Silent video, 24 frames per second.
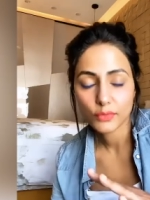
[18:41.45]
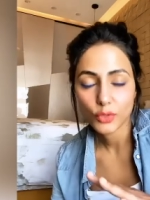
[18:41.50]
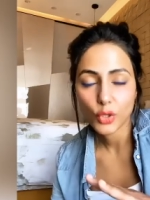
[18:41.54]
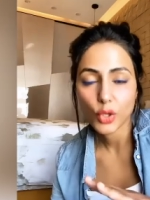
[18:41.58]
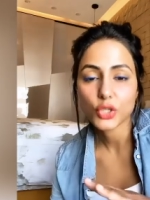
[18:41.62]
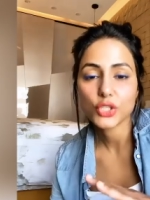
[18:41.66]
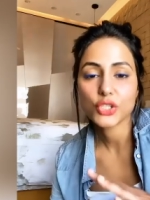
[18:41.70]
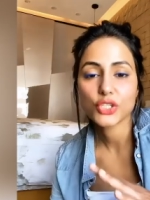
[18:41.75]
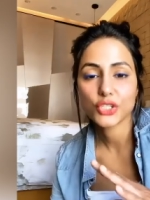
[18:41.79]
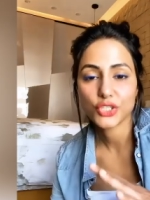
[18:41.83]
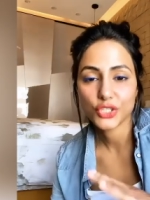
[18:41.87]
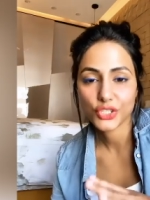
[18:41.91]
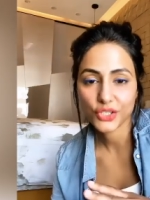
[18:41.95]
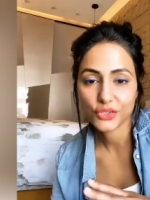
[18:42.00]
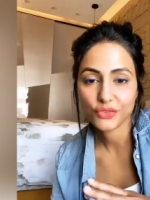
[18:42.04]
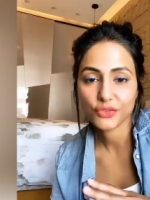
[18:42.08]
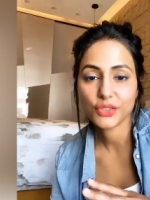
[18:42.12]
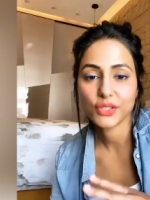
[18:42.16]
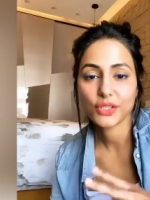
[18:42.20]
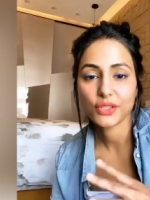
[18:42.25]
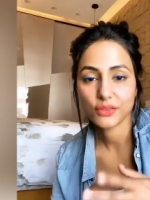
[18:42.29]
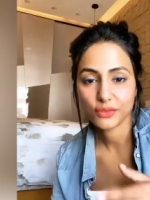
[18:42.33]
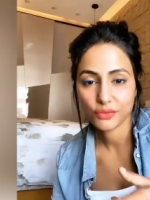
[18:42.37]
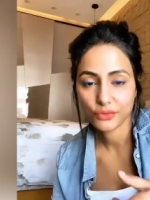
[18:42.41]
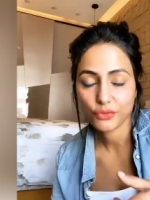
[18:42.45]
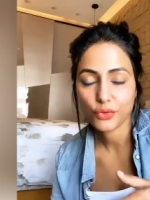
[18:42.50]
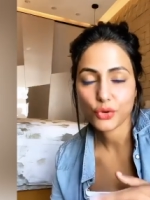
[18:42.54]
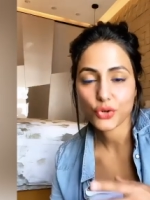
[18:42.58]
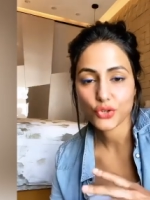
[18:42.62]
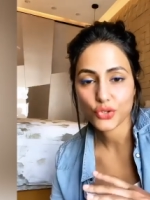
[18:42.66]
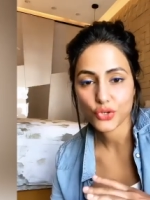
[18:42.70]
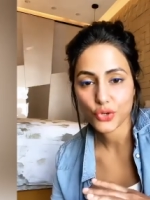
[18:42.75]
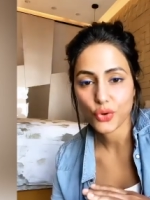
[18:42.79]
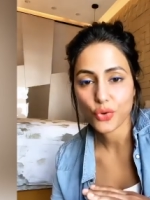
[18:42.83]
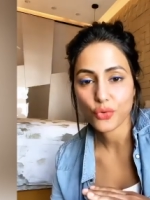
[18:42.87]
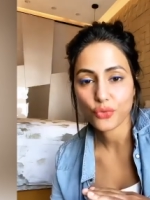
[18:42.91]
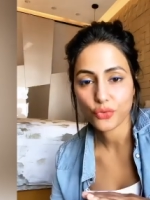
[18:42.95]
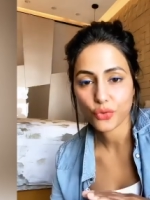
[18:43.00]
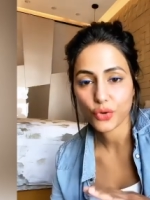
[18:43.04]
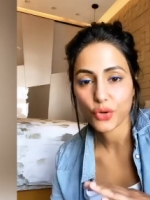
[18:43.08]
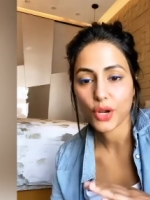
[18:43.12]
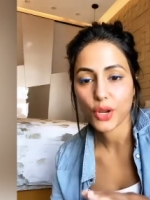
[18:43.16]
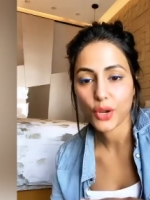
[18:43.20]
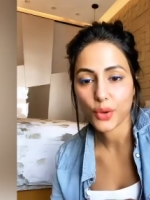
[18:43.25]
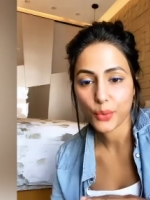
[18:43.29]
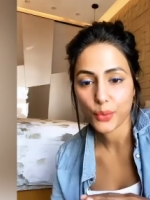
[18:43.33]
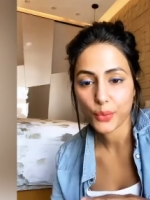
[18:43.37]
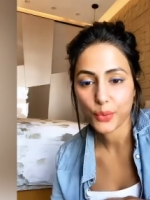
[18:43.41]
Not TV for sure
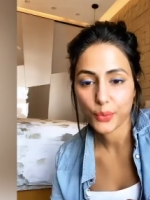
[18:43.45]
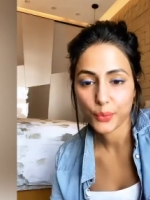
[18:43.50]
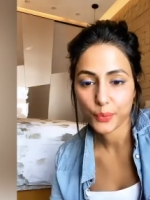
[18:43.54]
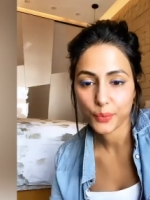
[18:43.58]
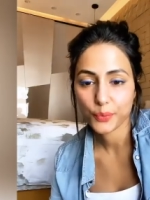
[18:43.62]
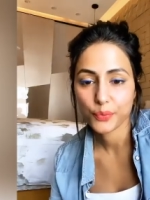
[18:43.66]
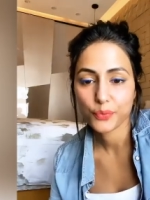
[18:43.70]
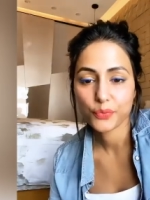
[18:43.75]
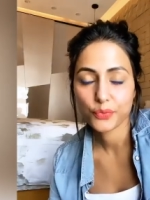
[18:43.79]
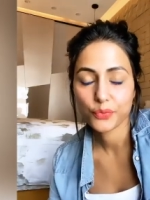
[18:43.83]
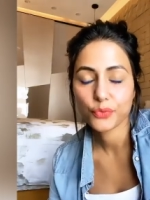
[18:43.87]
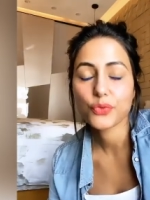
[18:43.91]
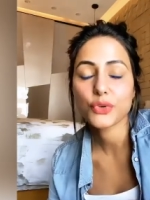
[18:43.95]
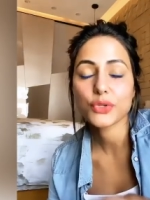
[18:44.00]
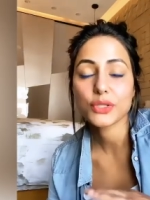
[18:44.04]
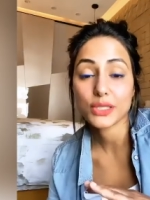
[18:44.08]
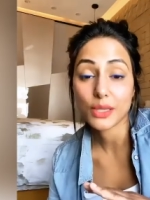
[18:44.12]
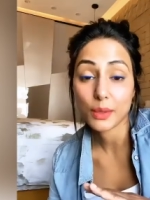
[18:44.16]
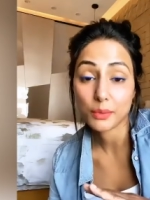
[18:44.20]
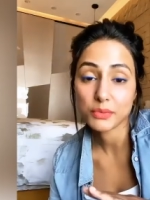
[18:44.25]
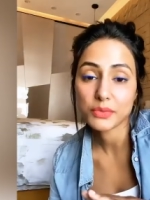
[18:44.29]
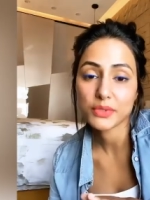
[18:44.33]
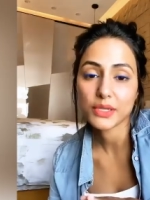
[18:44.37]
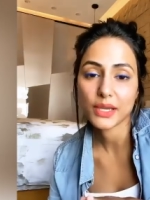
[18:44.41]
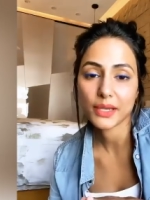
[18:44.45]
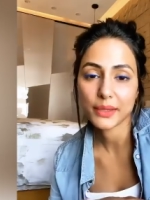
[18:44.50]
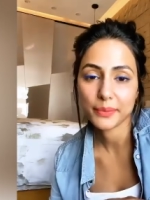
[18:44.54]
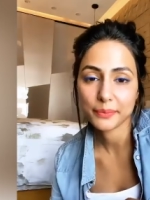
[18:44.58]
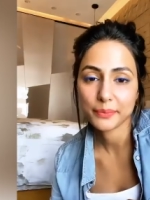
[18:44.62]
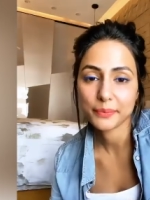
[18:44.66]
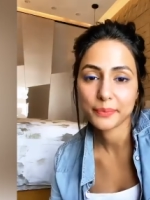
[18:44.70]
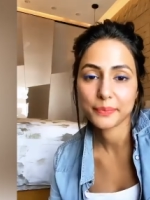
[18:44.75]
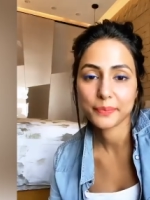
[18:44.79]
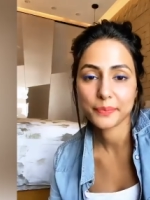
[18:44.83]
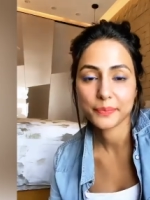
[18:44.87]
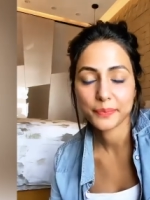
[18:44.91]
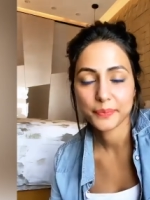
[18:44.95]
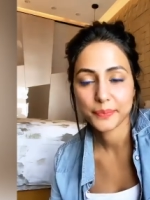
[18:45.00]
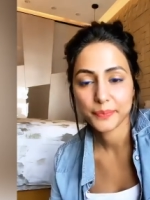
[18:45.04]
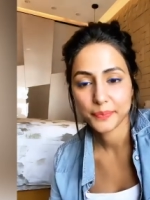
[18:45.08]
for now, for some time.